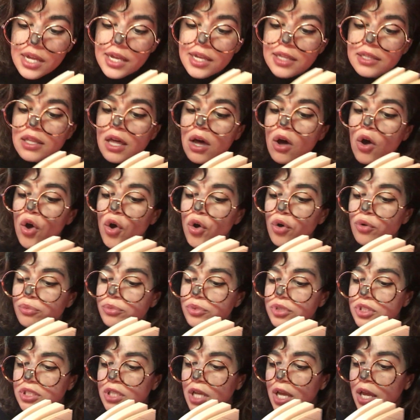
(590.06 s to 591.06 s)
In the
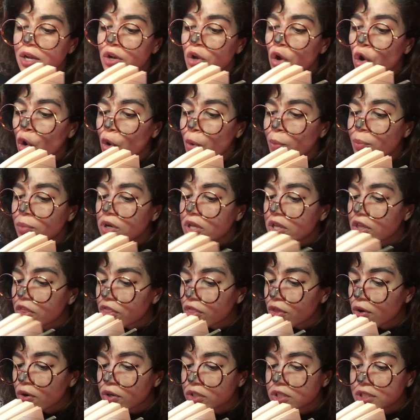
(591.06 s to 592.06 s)
homestead, homely
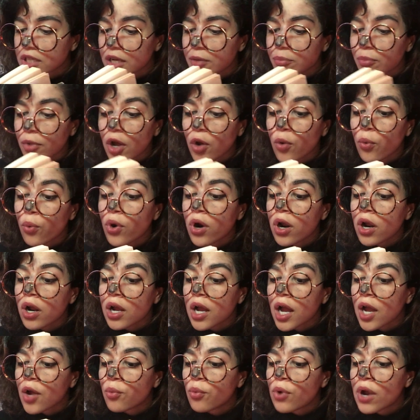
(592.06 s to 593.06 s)
thought, at my
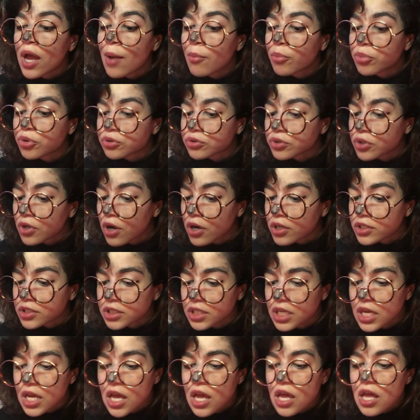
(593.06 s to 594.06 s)
work I ramble not.
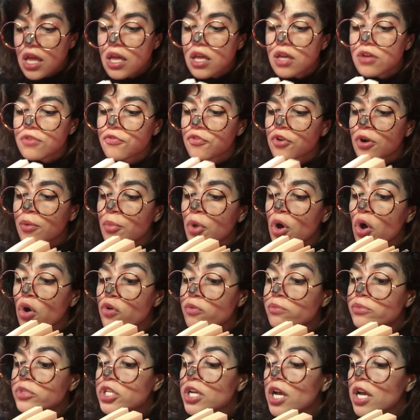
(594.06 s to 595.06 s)
If from
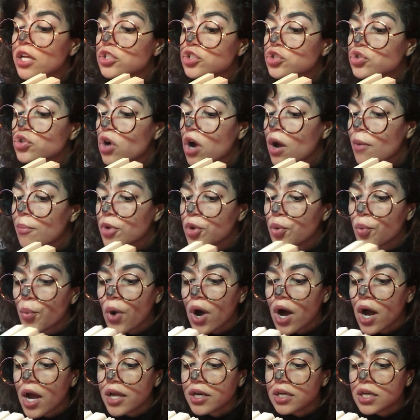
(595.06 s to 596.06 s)
home chance draw me
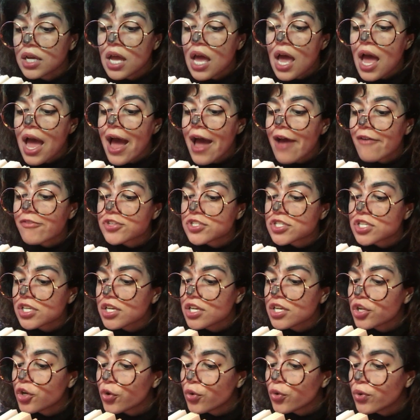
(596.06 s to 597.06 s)
wide, have
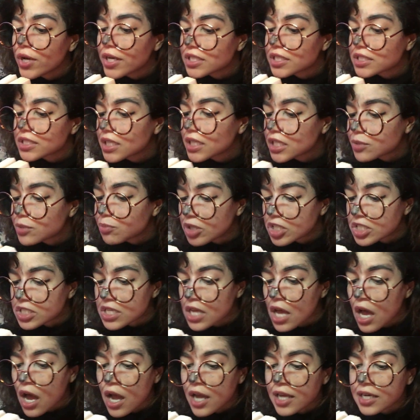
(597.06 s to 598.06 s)
seen Una sits
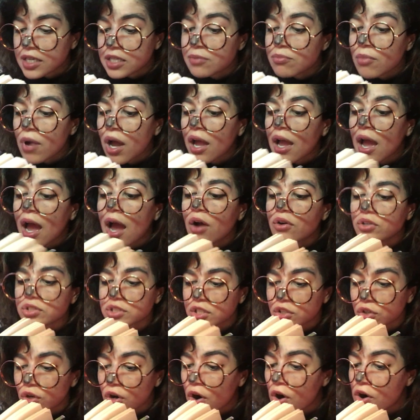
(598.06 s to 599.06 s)
beside in my
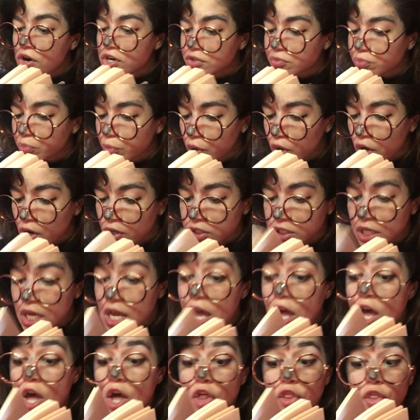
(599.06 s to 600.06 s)
house and garden plot.
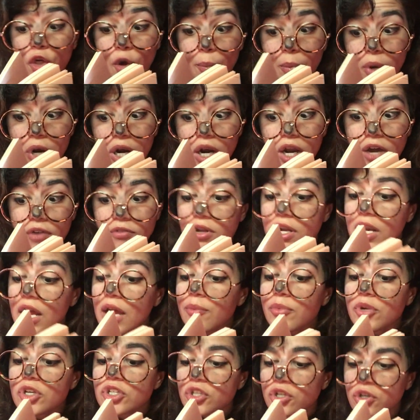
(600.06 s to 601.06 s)
Though beloved,
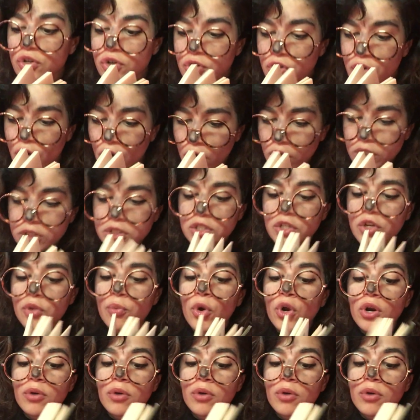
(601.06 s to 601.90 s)
I miss her not.